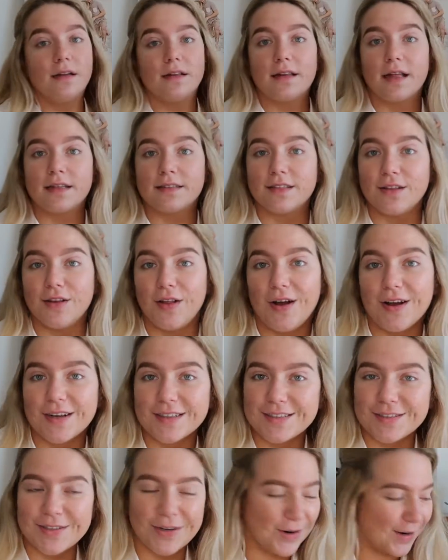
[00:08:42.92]
That's a long
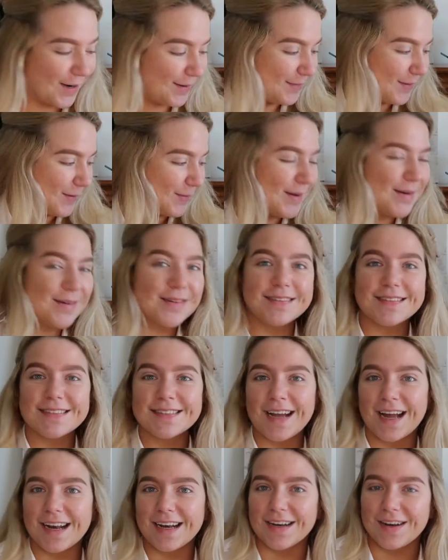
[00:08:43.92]
story, but we were
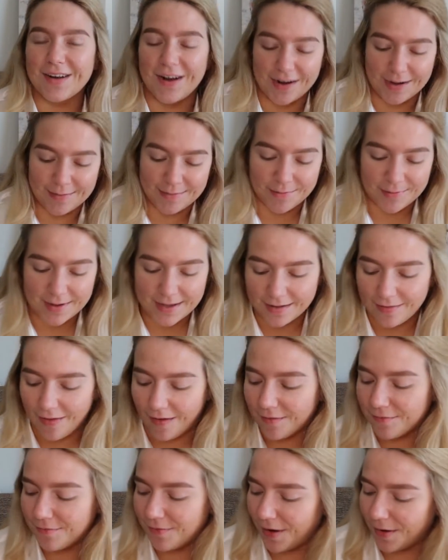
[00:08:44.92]
just kind of naughty, but we had a
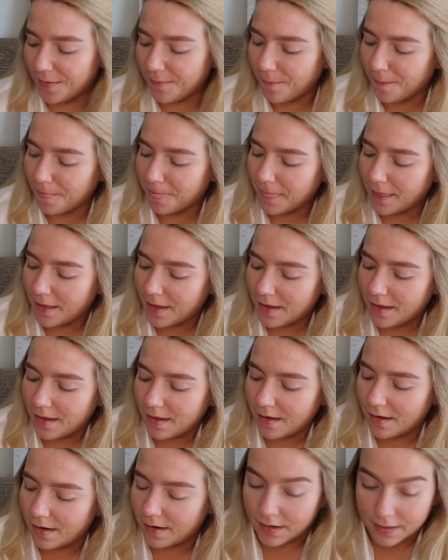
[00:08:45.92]
lot of
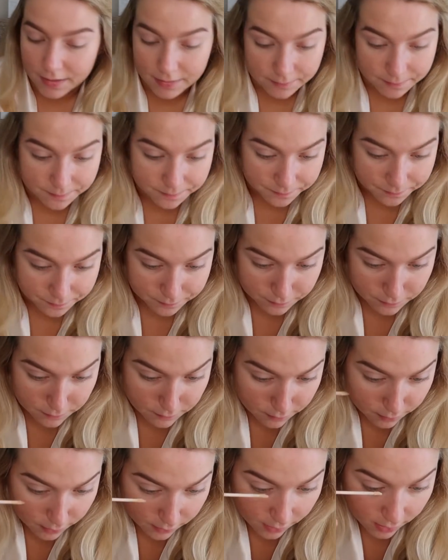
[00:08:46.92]
fun.
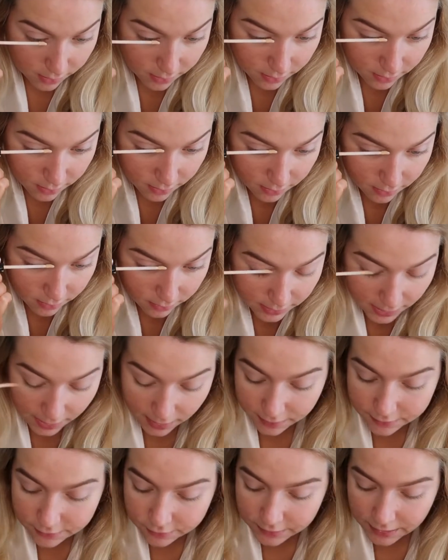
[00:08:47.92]

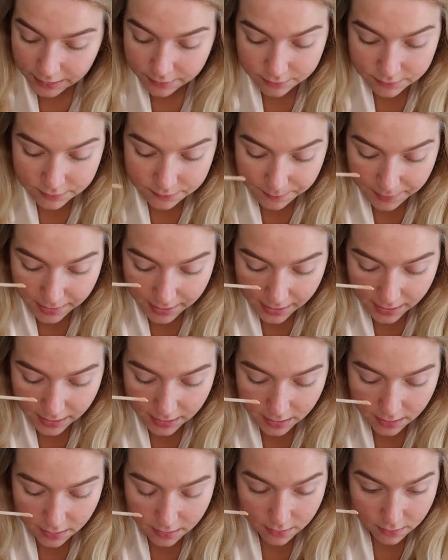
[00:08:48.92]
Yeah, so that was
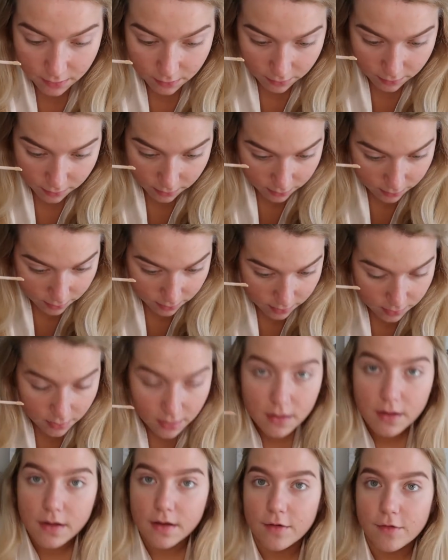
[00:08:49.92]
my
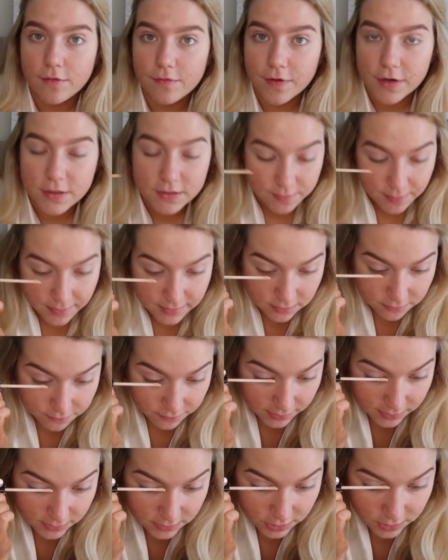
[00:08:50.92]
first best
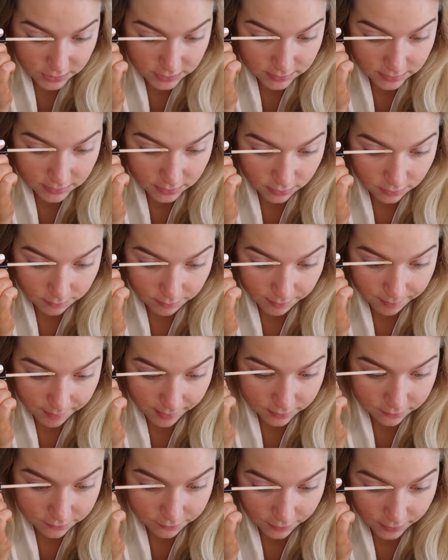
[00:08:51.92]
friend. She's still my
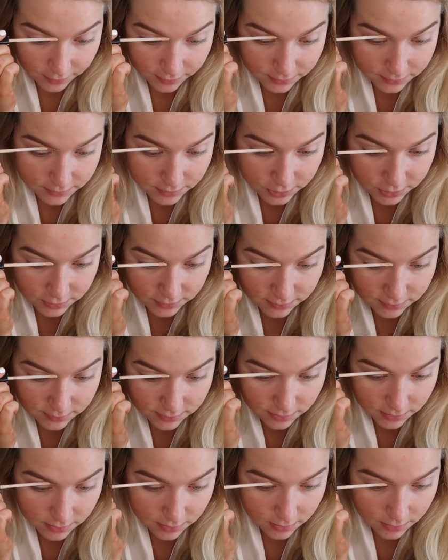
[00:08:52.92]
best friend.
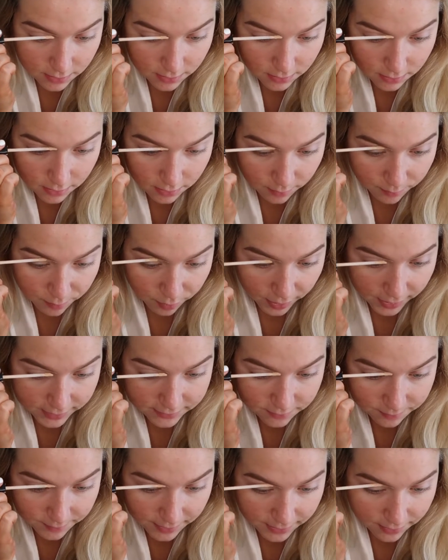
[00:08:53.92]
She's a
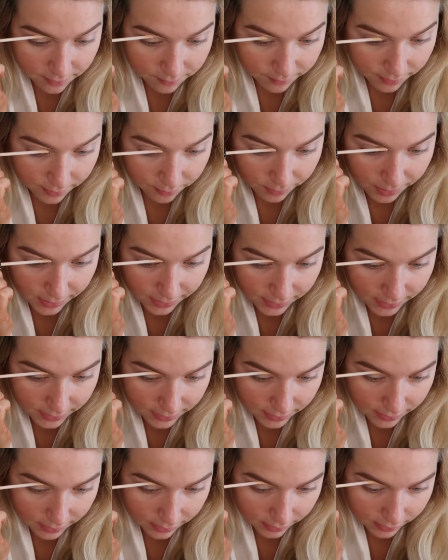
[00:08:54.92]
bridesmaid in my
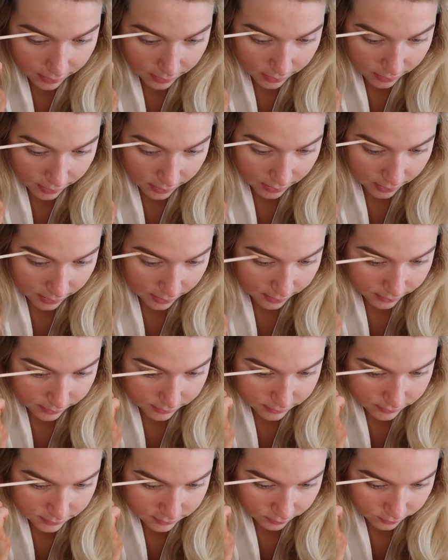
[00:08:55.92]
wedding,
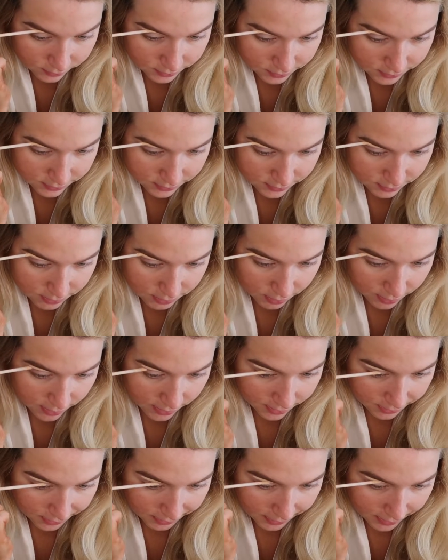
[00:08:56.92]
and so is her sister
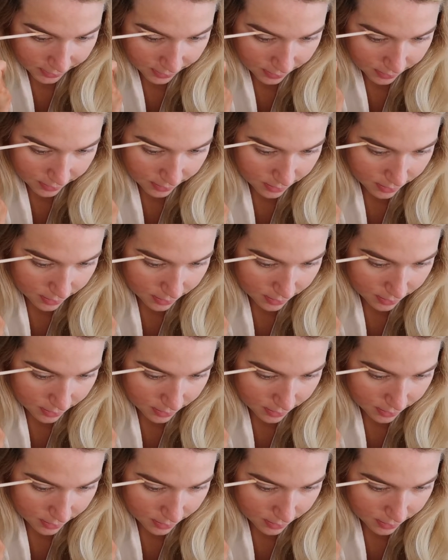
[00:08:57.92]
Haley,